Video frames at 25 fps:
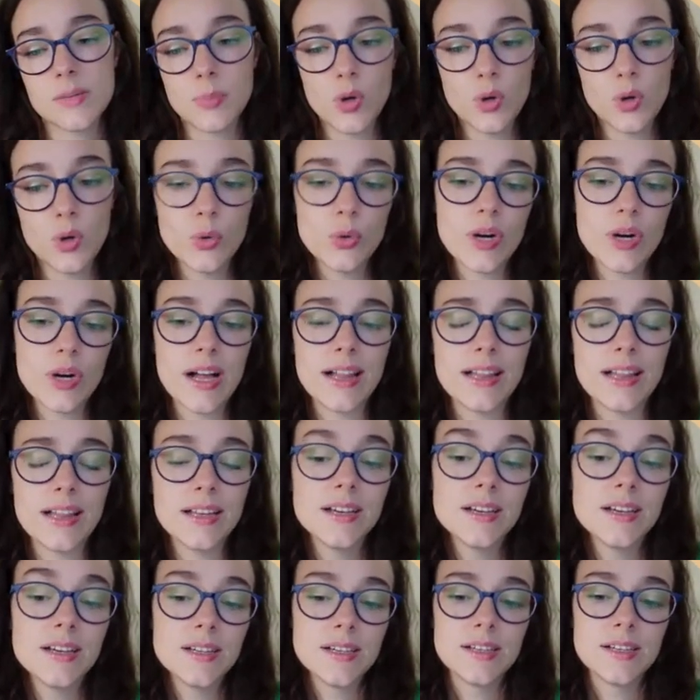a
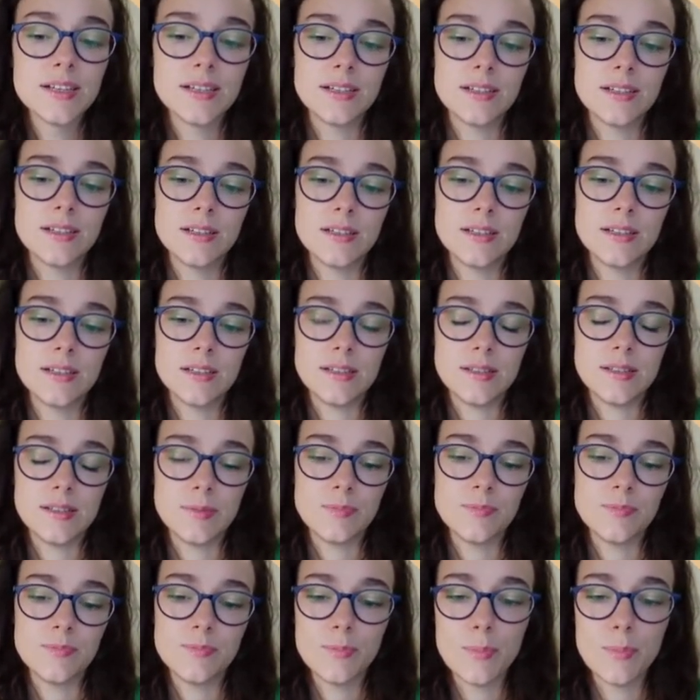plural
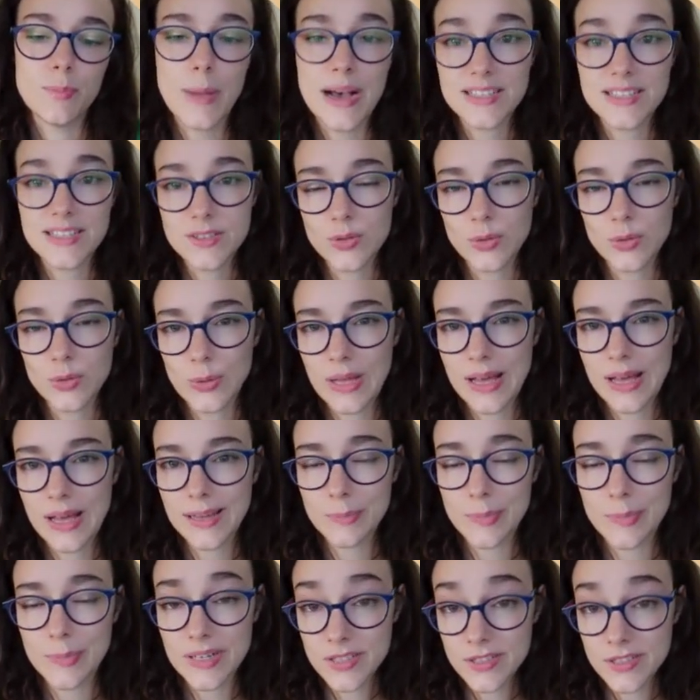
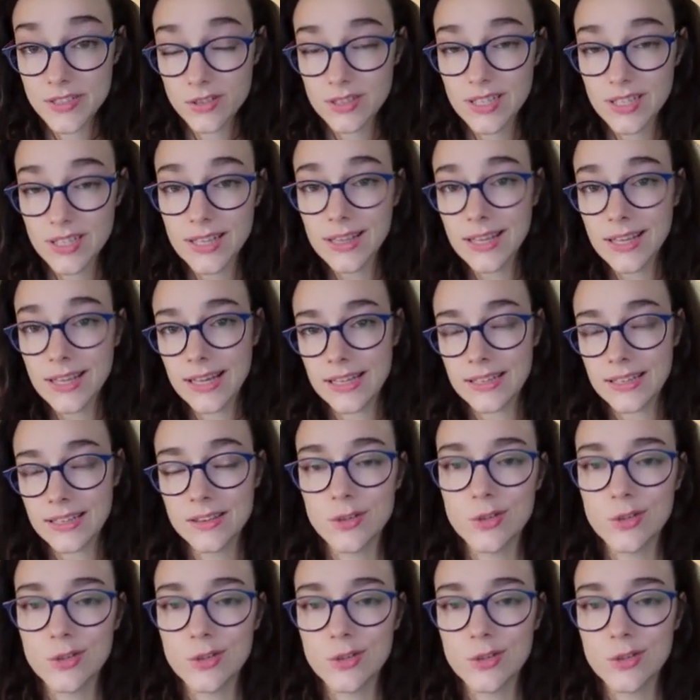masculine personal and